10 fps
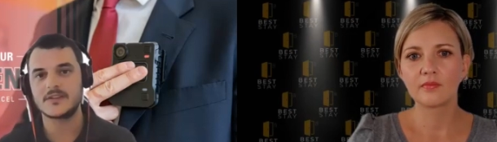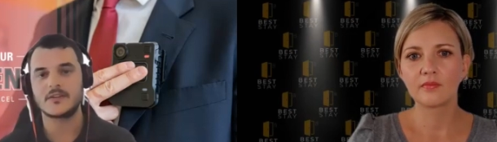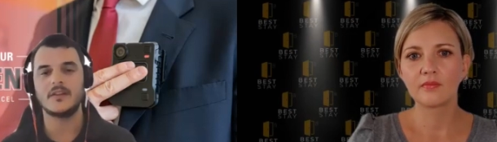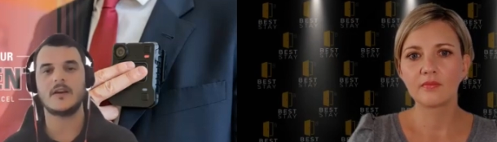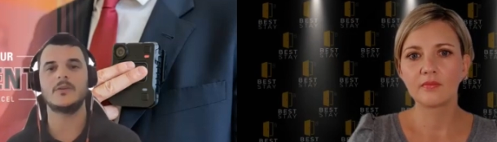Speaker 1: are
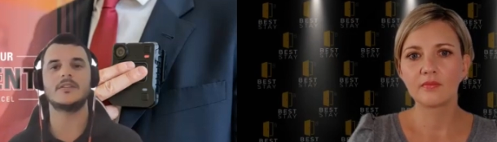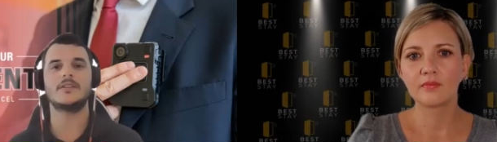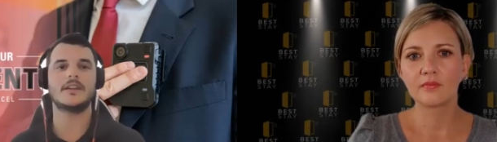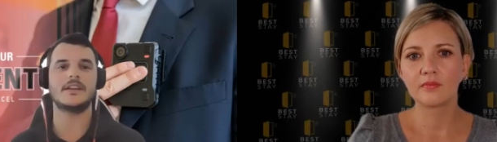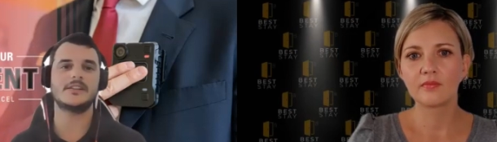allowing the
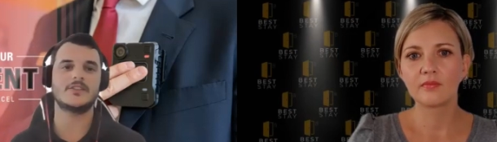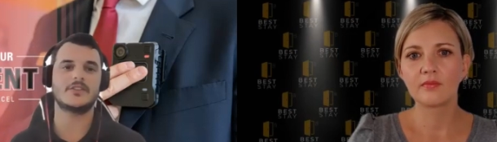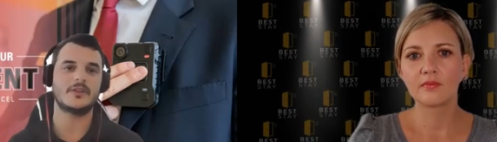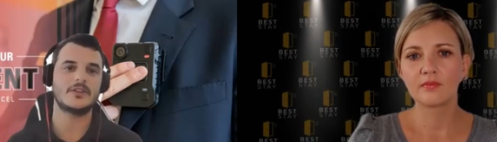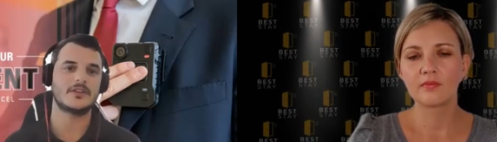next
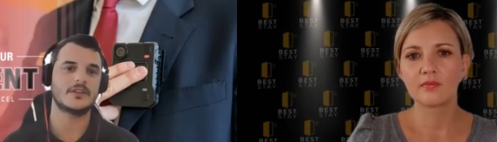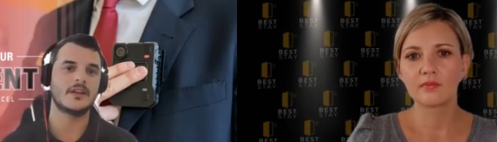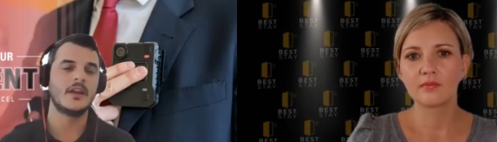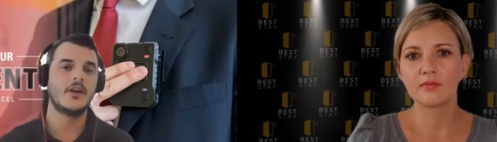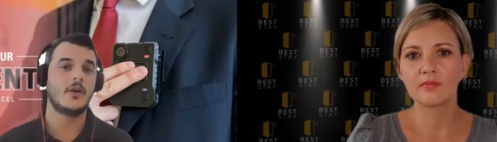generation
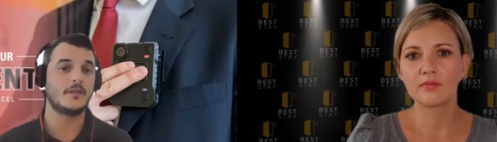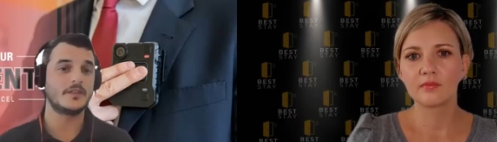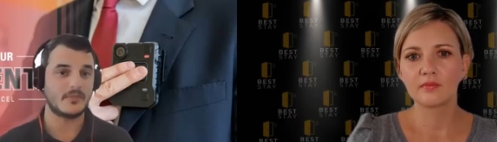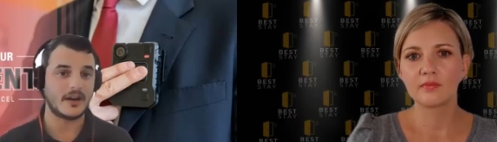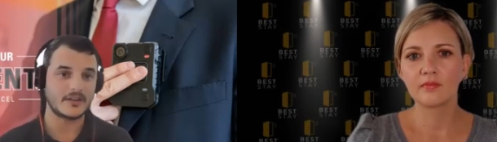of
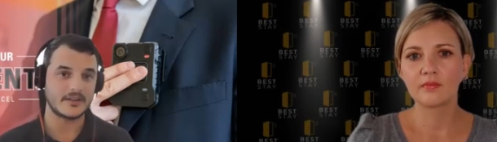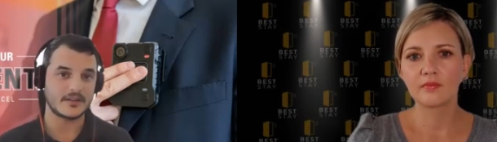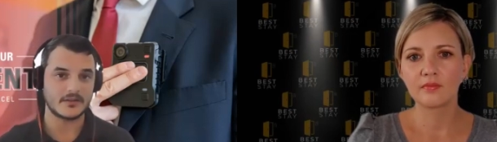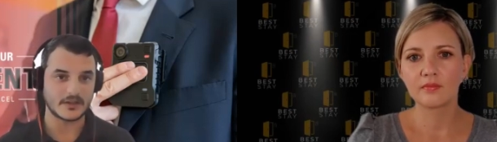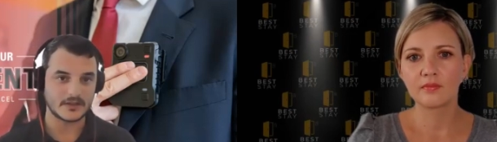smart and
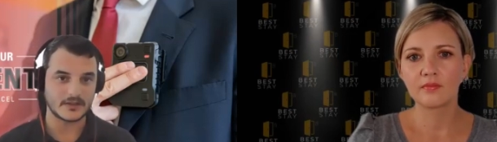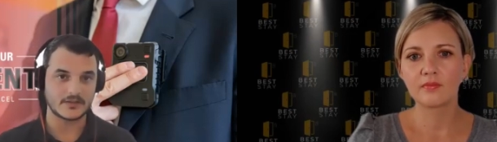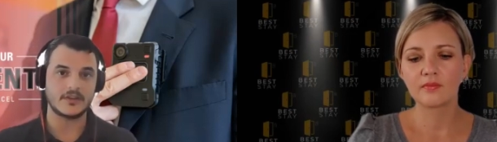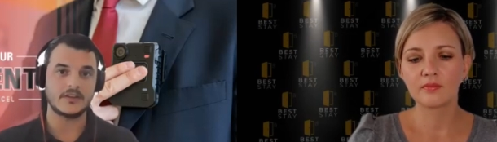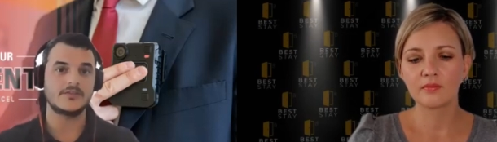connected
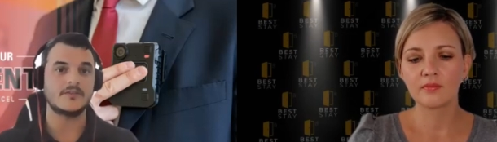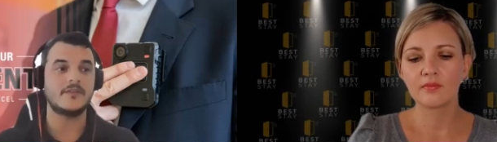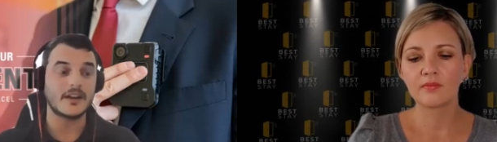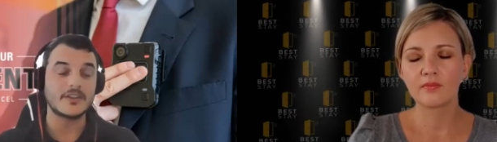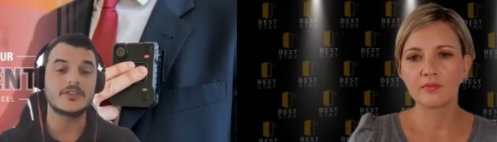hotels to
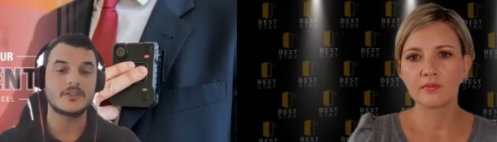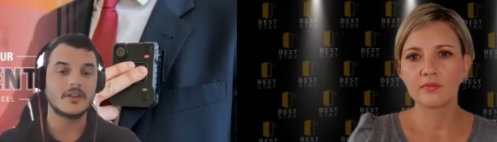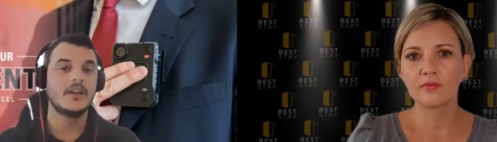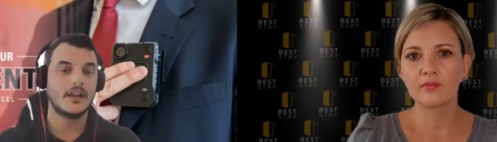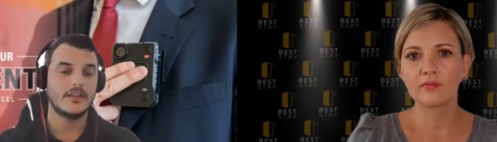function
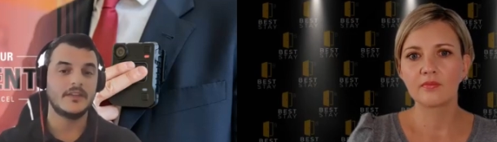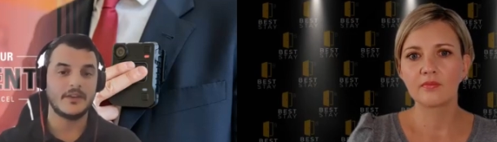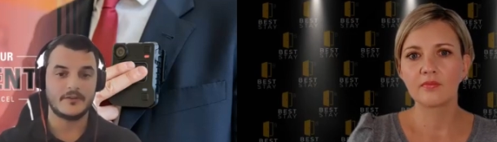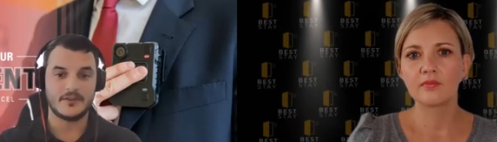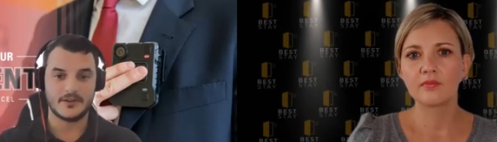at
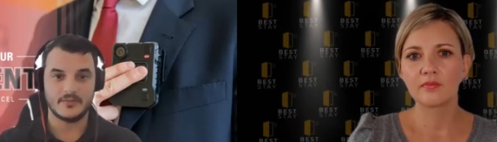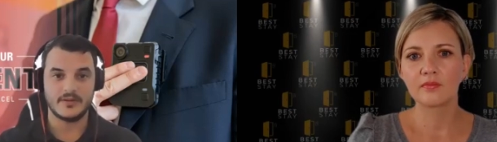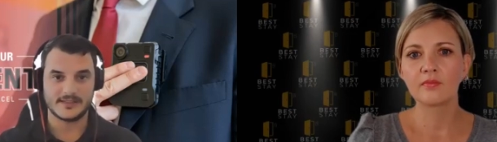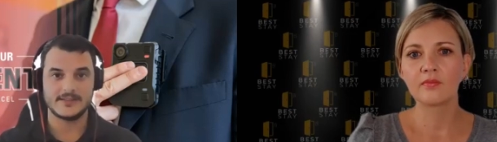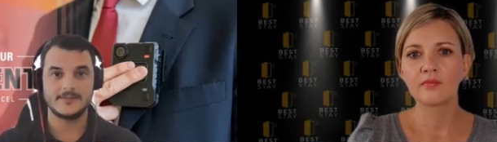their very
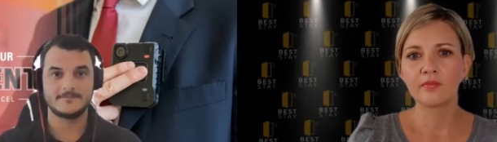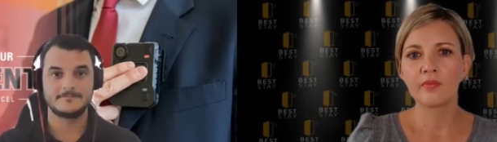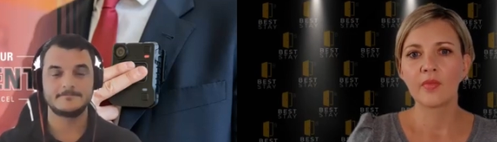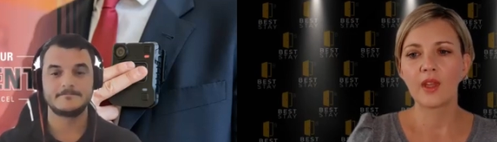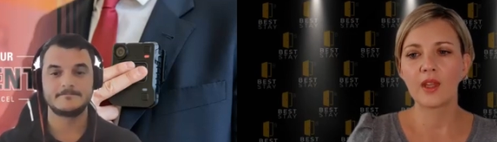best.
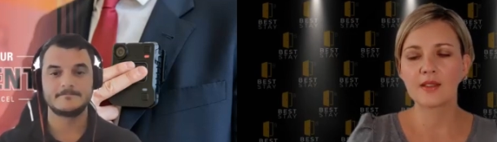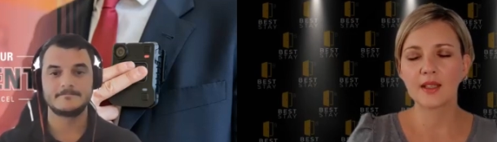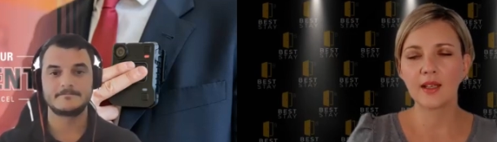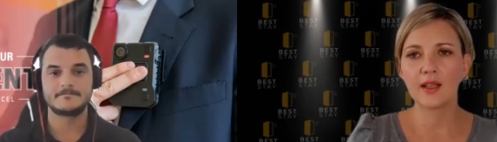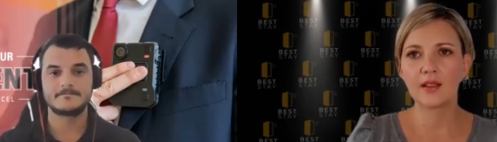
Speaker 2: Yes,
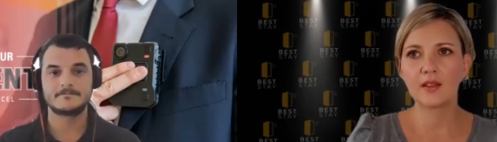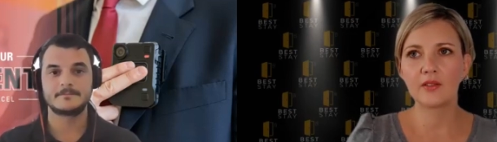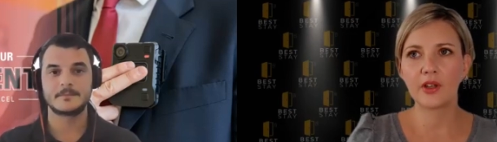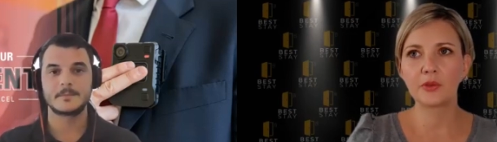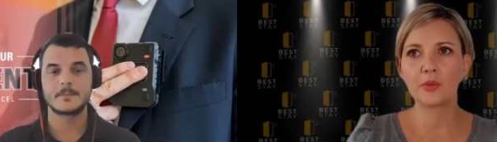I liked
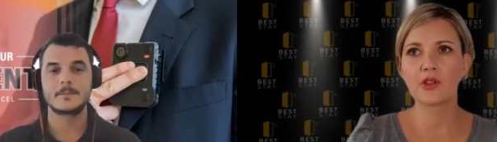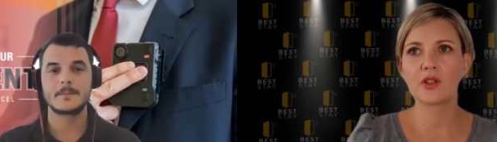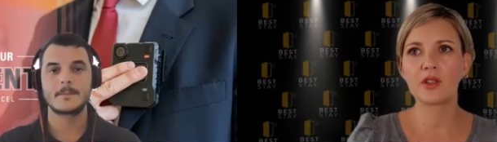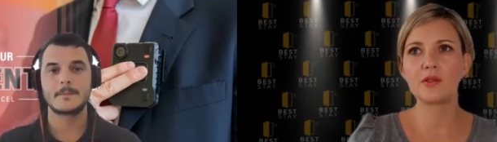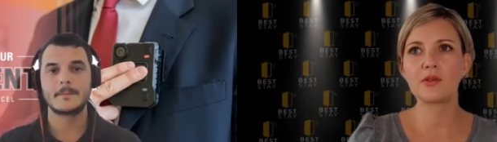very much
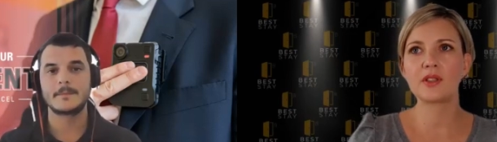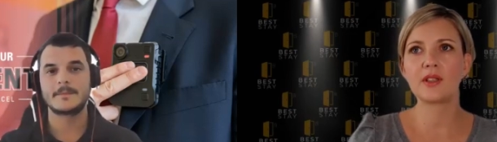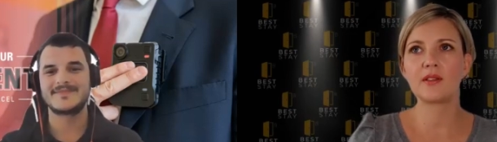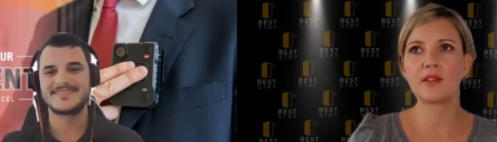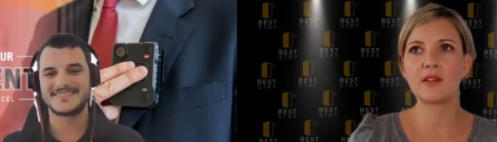that you
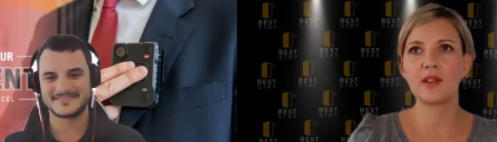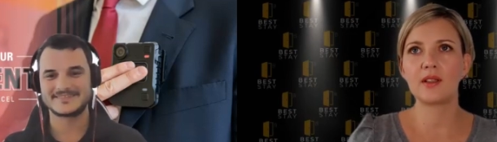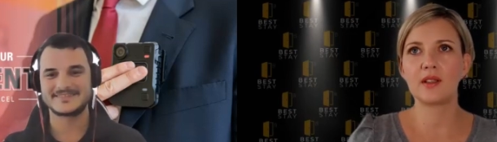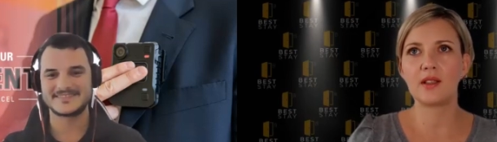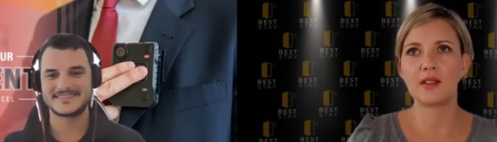said
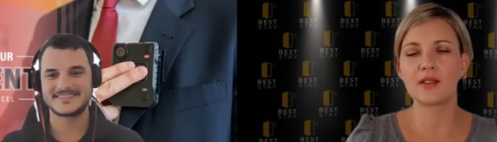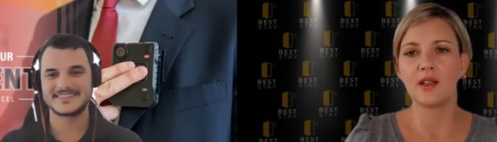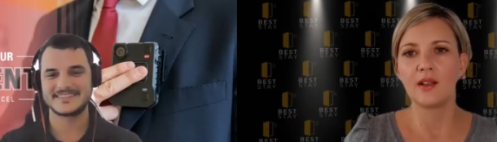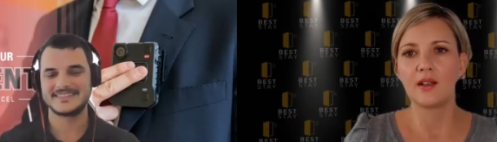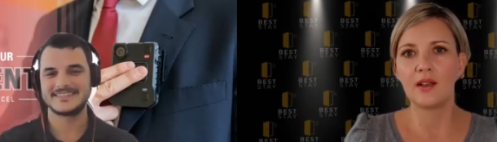that it's
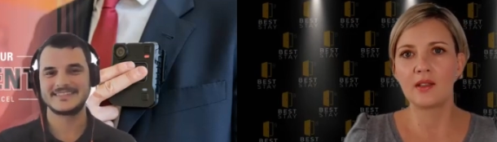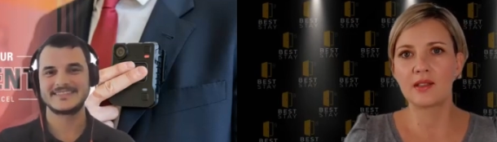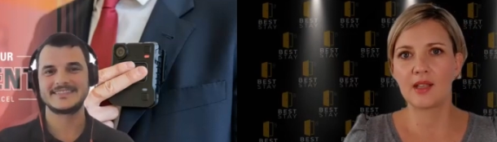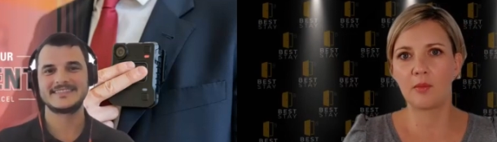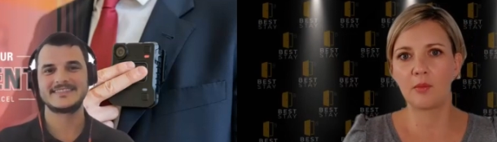at the
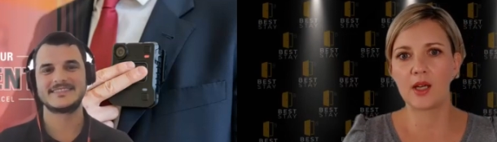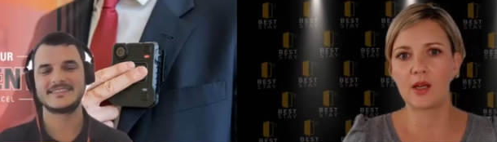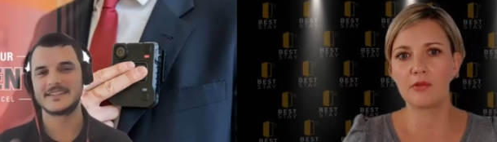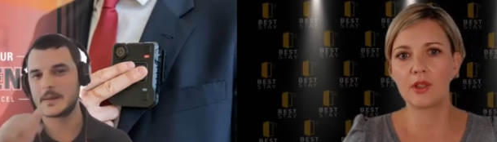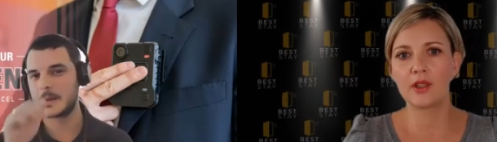same
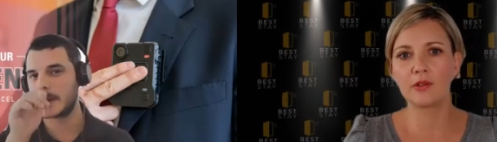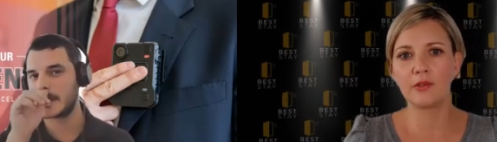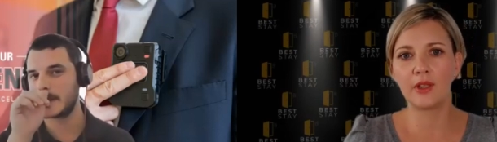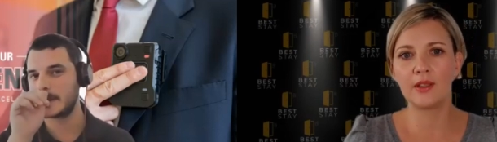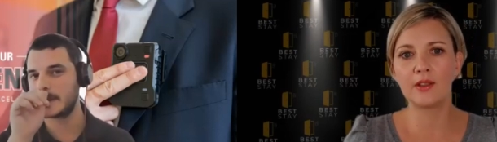time really
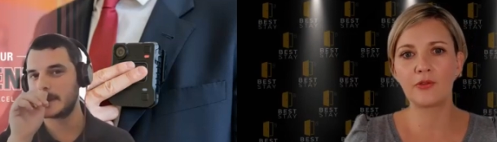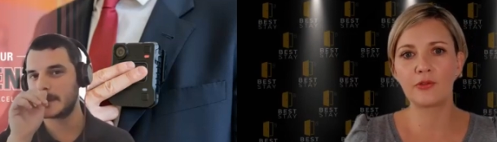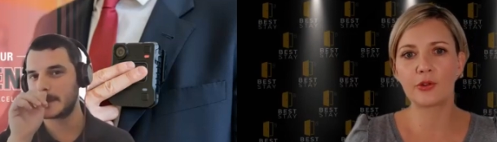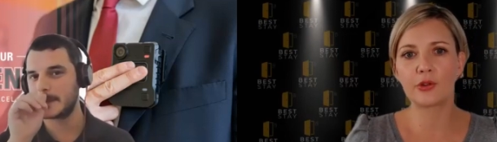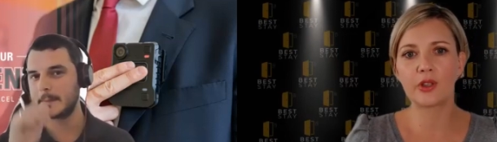convenient
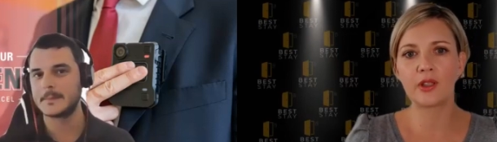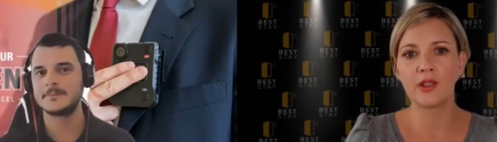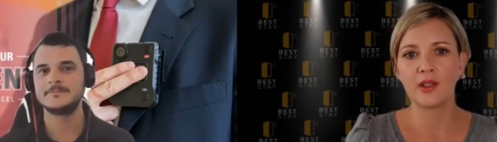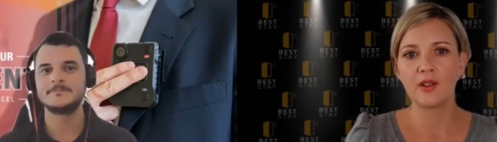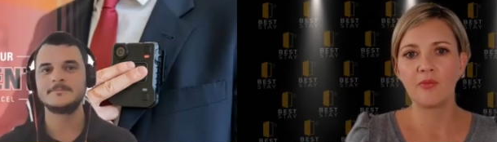for the
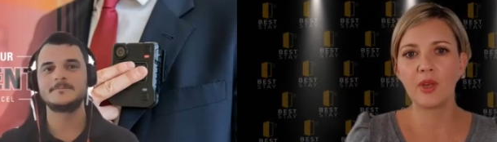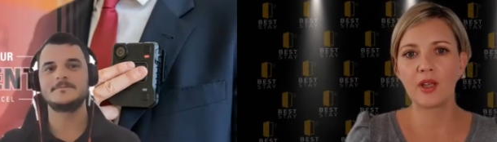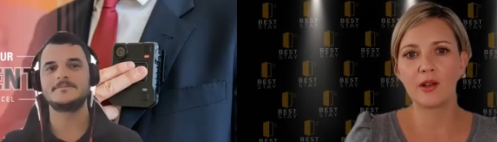big